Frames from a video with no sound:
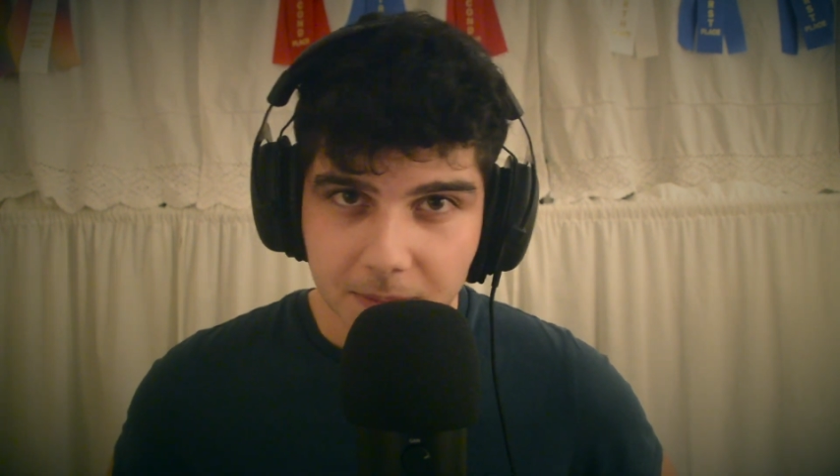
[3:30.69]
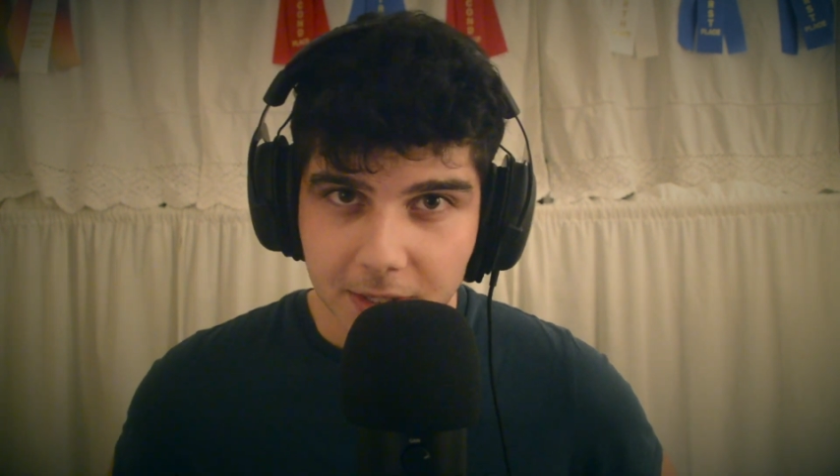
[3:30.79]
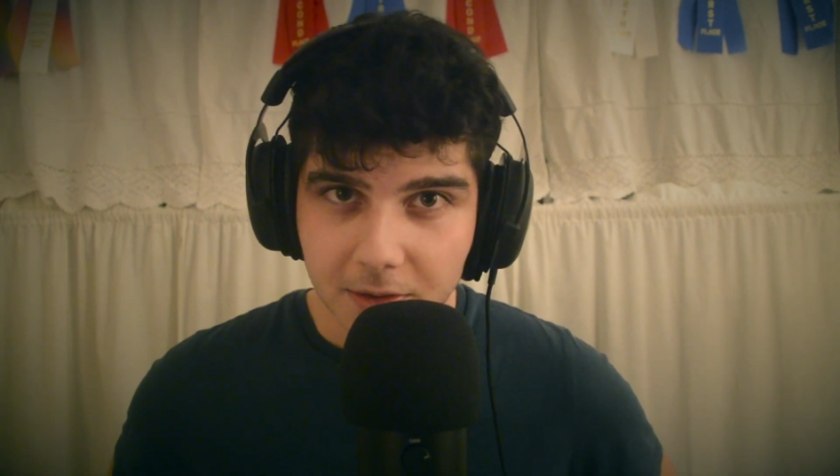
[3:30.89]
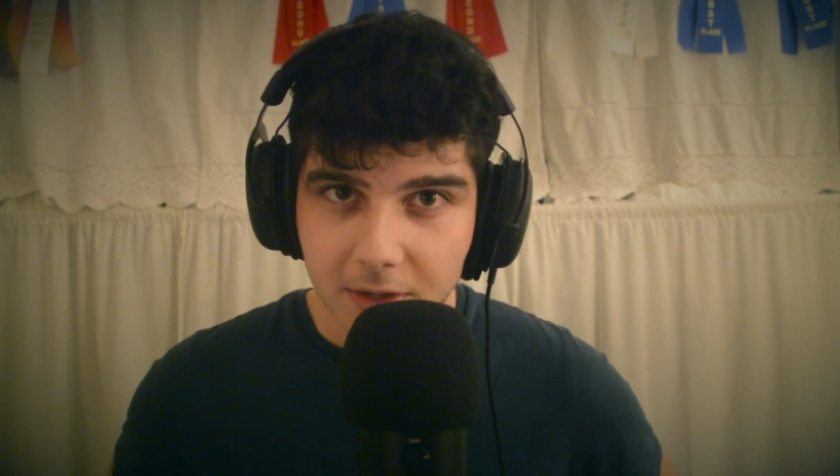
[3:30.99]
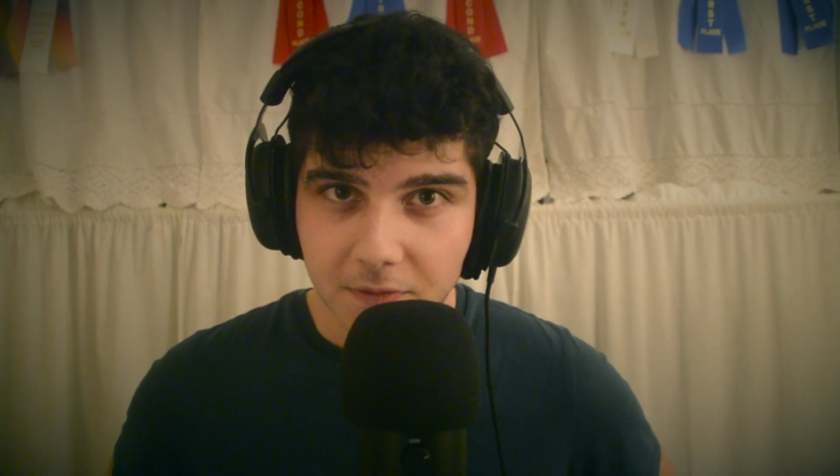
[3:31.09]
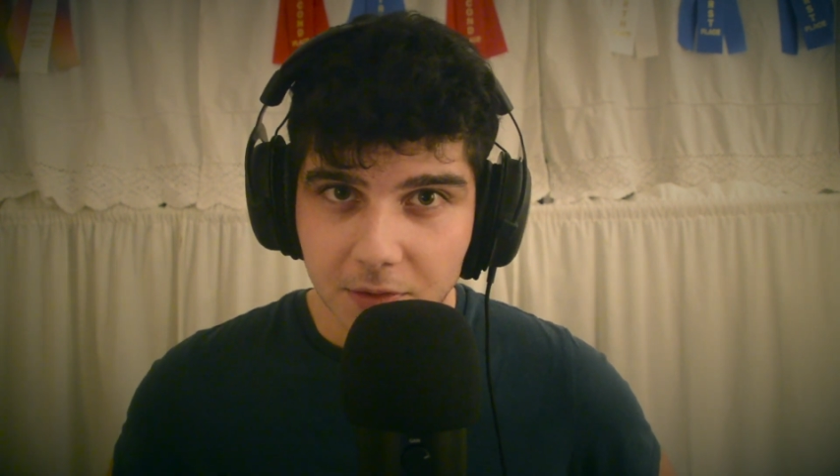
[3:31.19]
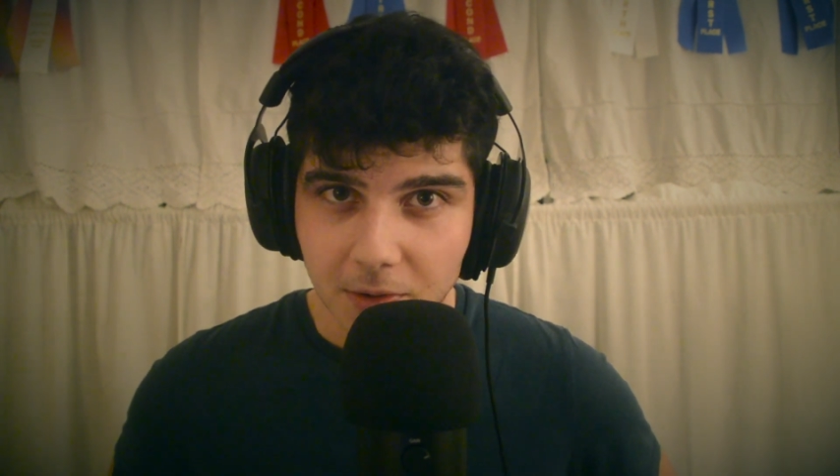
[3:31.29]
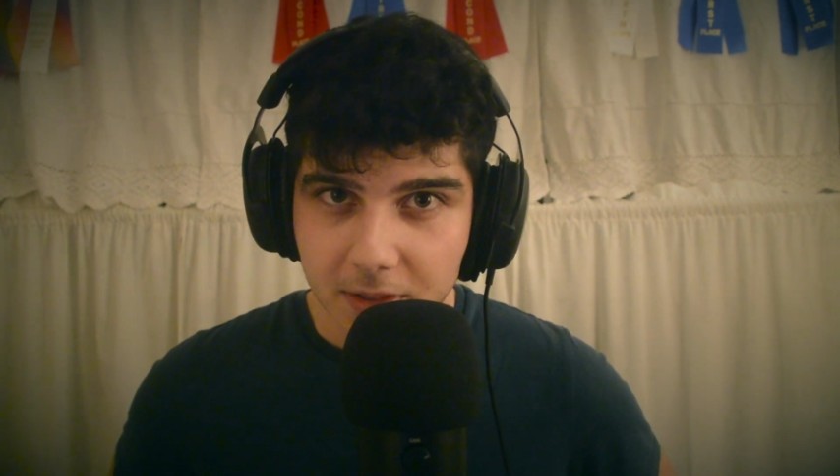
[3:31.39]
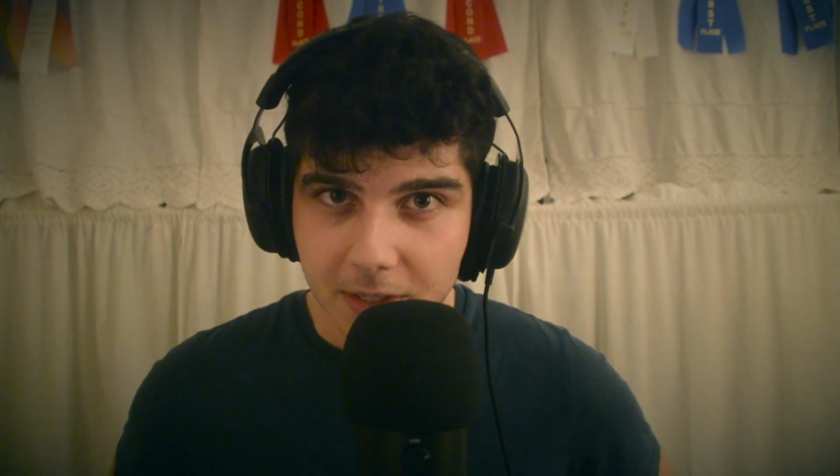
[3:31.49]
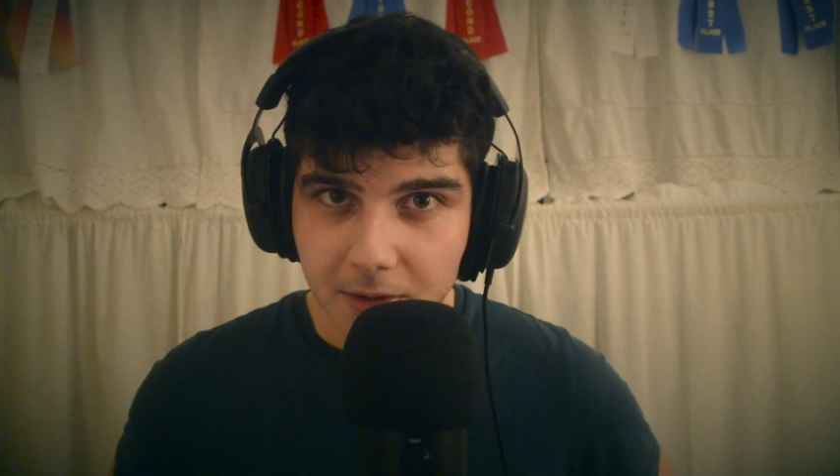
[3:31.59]
matter if you're a
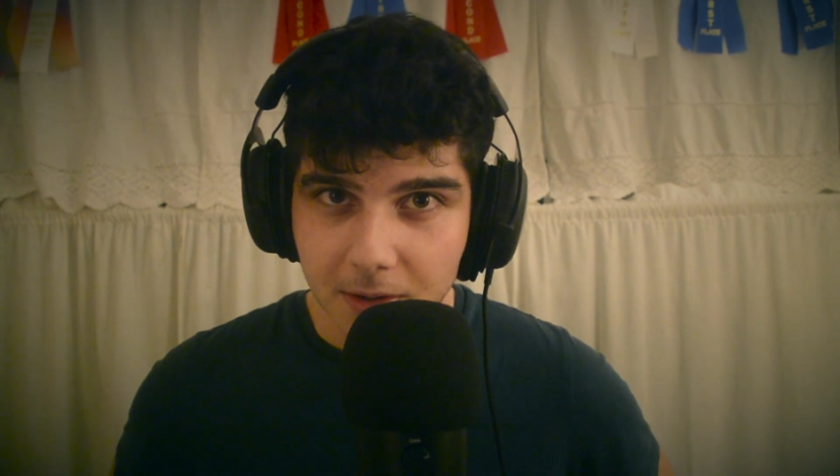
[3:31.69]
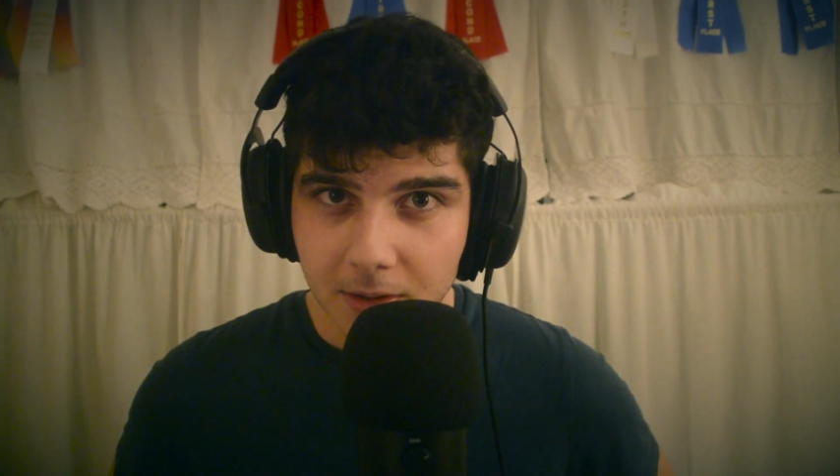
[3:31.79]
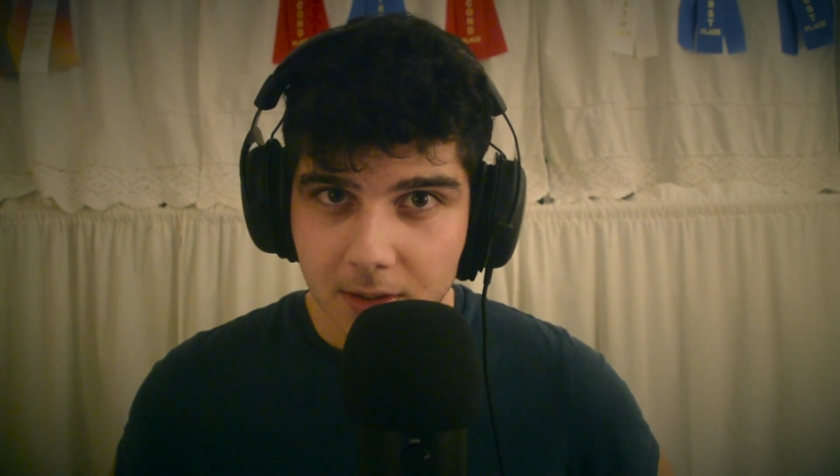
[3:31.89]
leader.